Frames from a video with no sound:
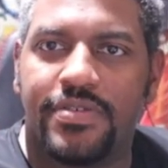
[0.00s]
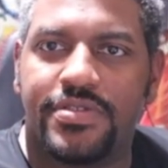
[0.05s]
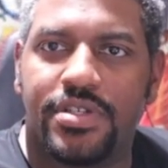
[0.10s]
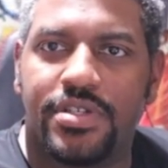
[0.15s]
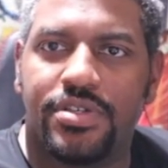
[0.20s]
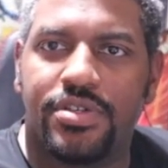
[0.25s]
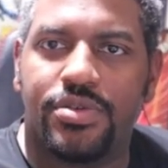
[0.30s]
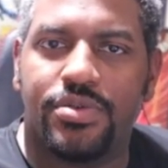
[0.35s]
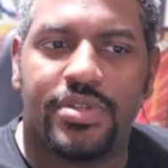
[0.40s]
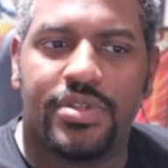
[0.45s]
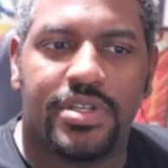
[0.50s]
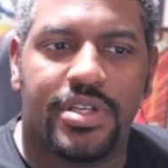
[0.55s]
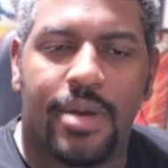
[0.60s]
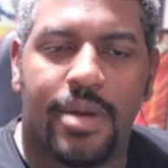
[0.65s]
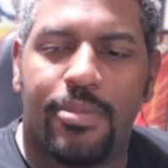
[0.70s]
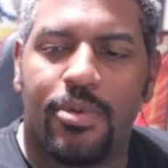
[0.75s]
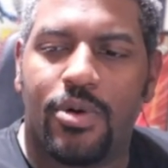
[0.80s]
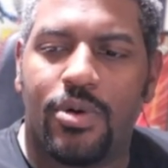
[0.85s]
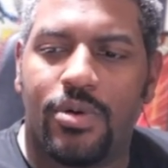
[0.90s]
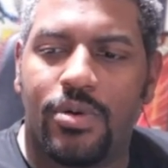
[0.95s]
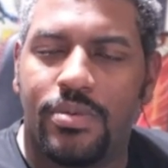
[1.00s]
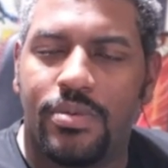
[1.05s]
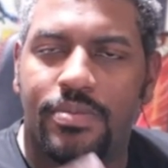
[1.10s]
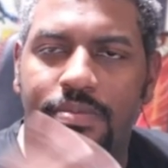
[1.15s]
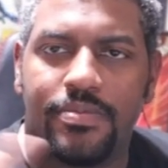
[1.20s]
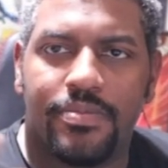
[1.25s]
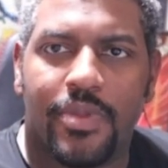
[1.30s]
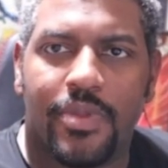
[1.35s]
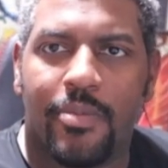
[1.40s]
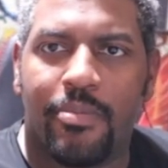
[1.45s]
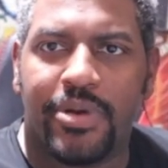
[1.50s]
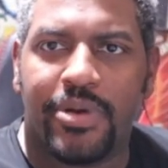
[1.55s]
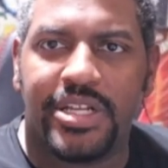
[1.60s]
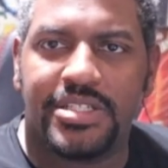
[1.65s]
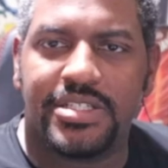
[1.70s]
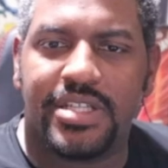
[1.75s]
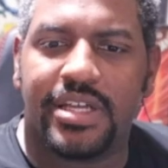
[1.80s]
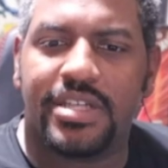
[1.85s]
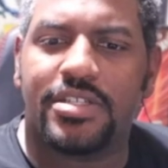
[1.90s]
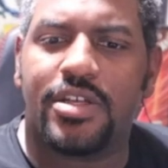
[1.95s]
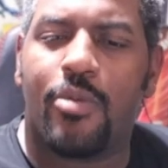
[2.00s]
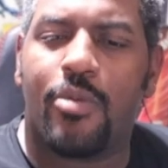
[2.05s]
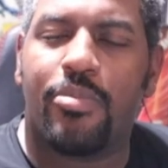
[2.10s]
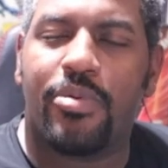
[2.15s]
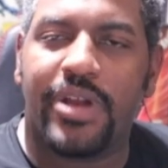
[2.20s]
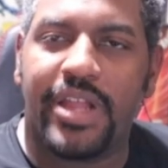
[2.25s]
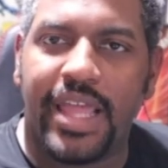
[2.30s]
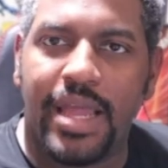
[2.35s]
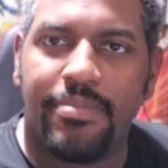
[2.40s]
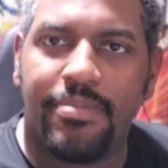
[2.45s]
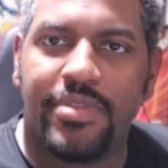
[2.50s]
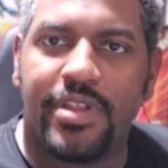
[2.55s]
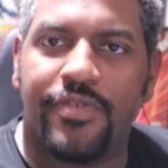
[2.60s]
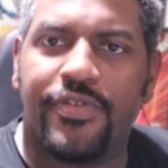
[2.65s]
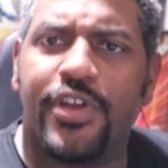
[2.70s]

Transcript: to do the double breach. It's all preemptive.